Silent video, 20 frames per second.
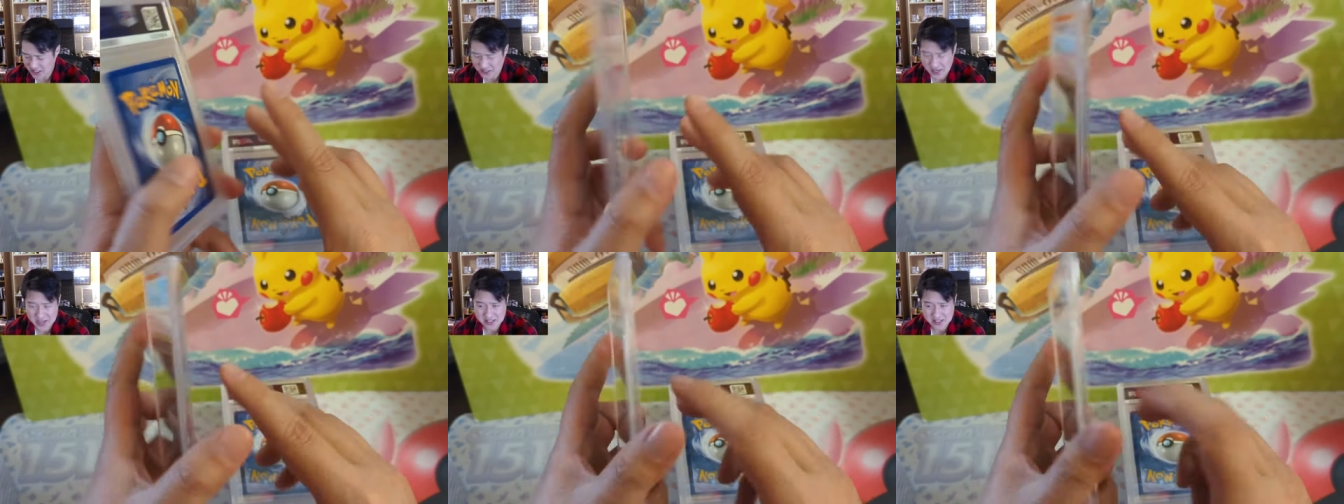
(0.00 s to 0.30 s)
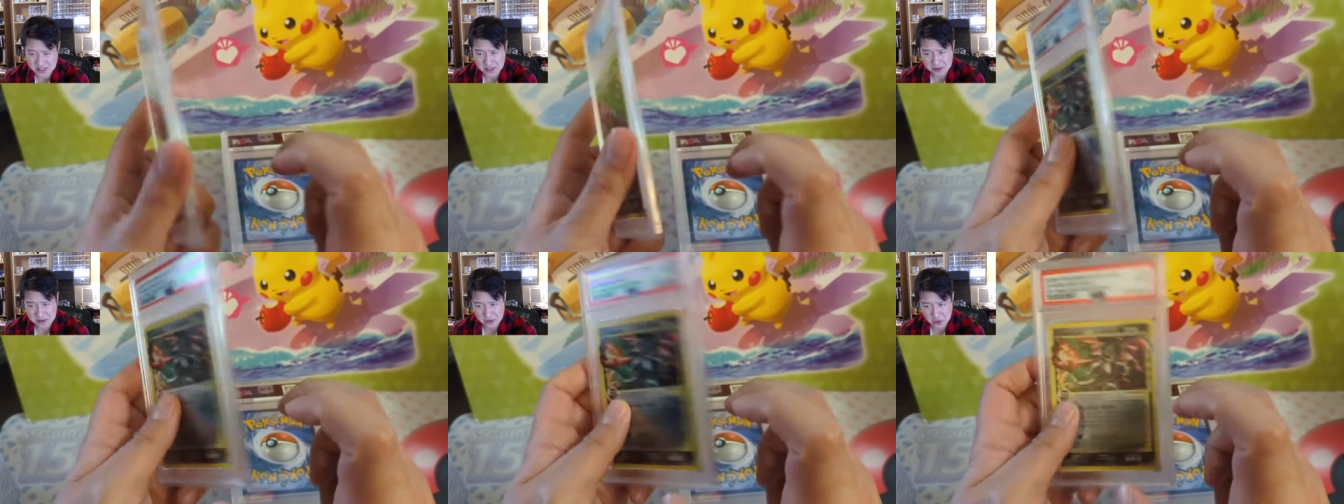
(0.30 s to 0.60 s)
has
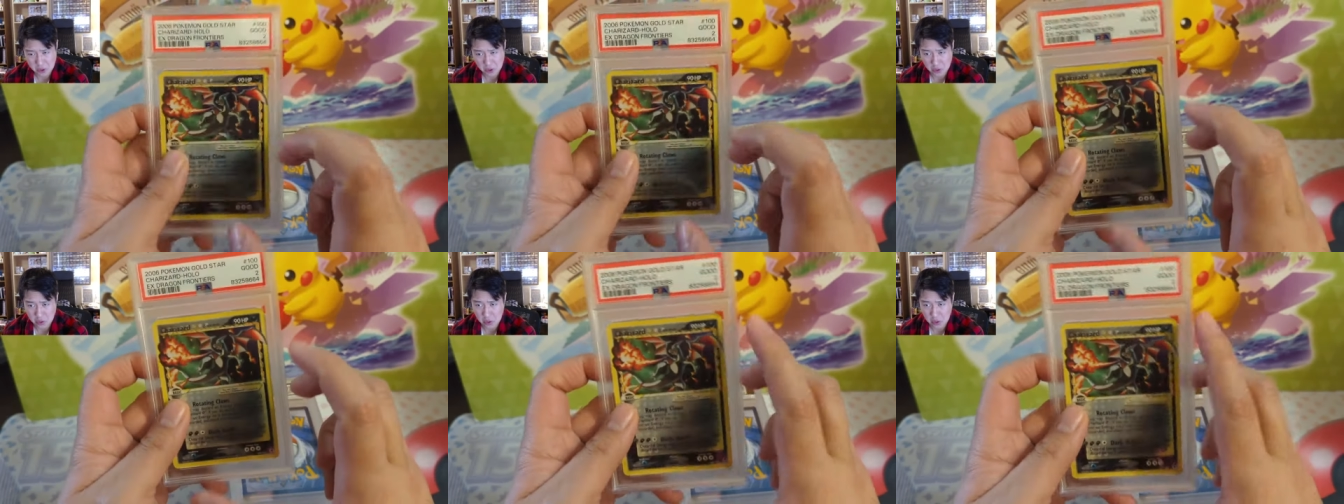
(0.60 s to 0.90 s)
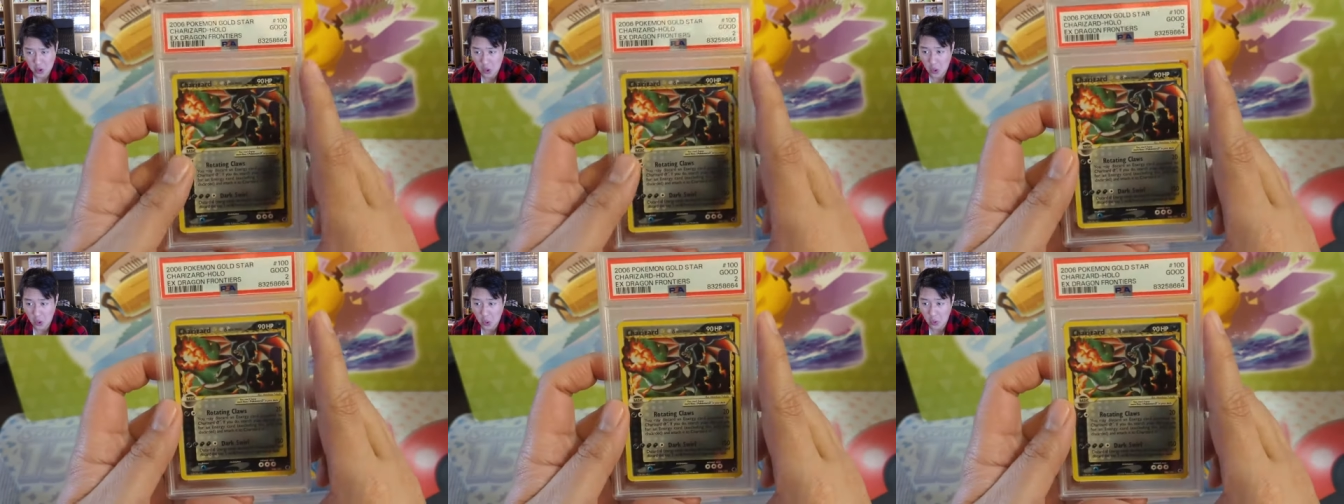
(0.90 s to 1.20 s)
like a literal
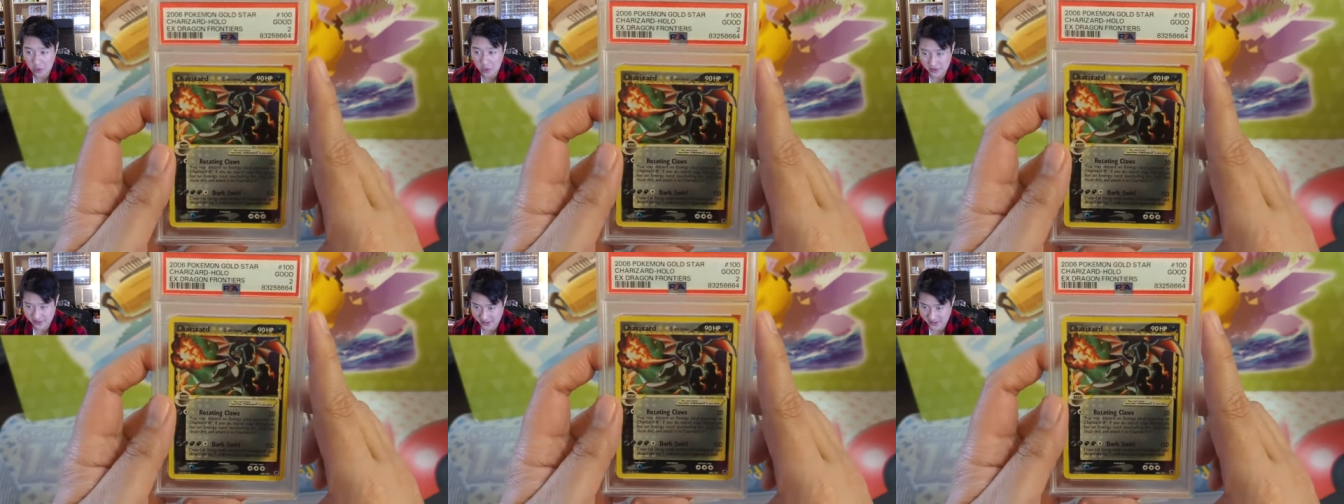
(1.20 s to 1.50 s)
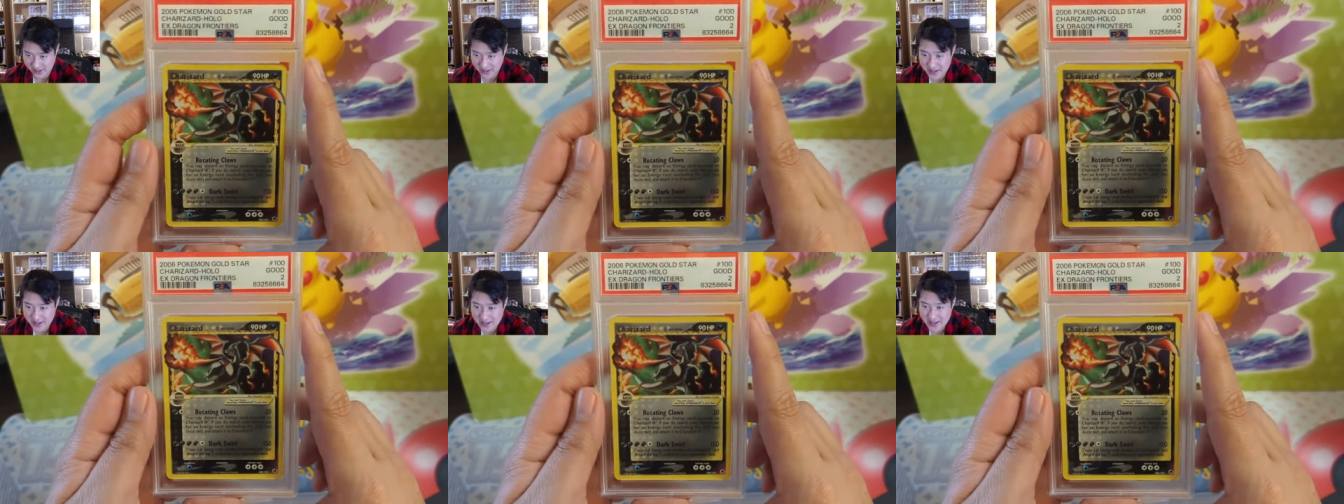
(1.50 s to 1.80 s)
hole in
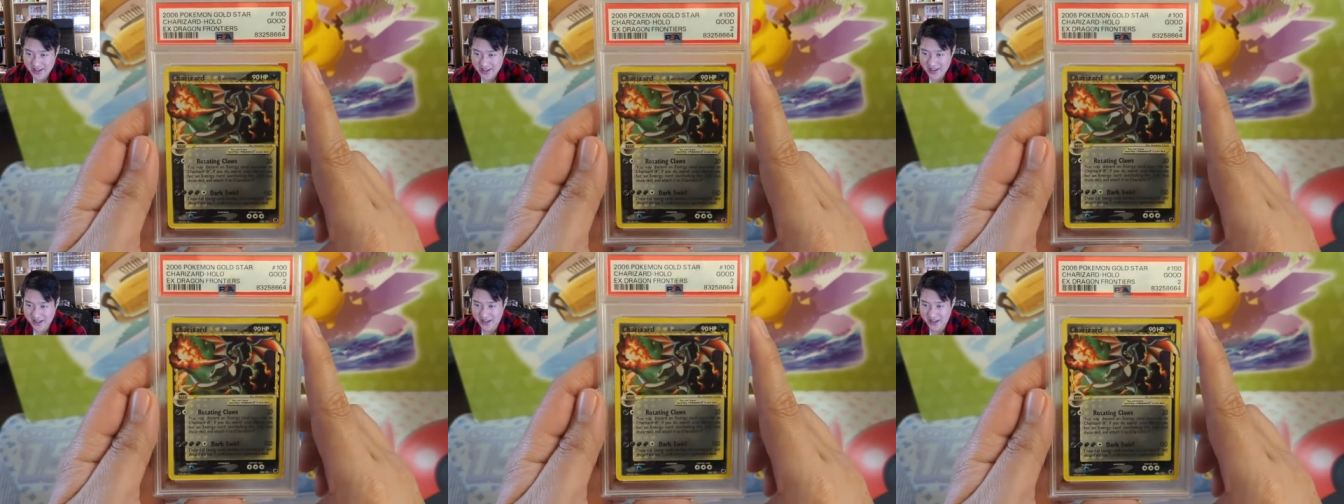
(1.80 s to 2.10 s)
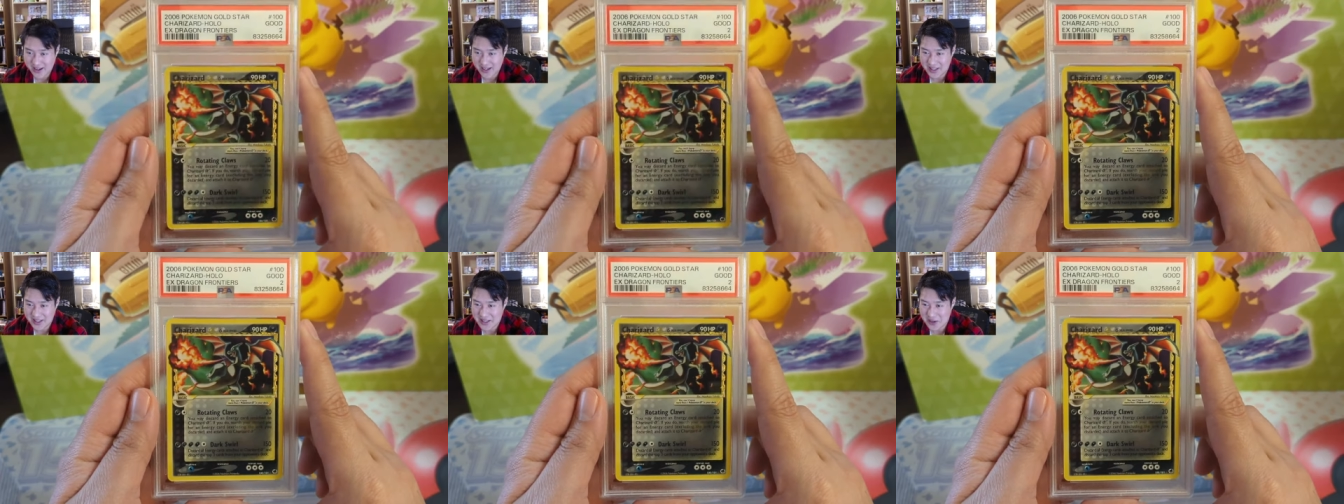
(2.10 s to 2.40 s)
it.
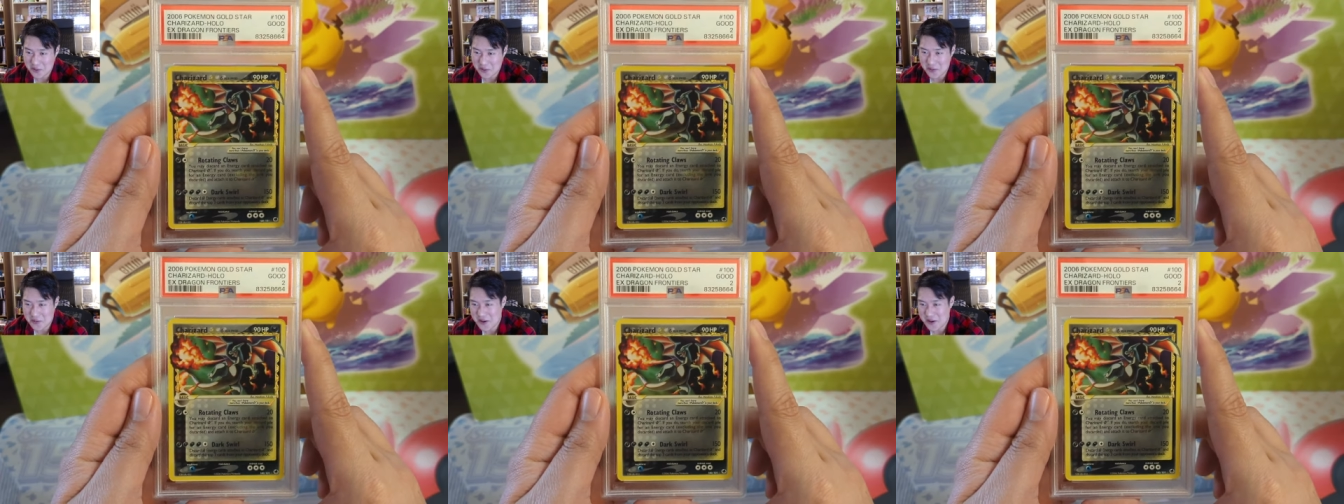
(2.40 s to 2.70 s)
Uh, that would be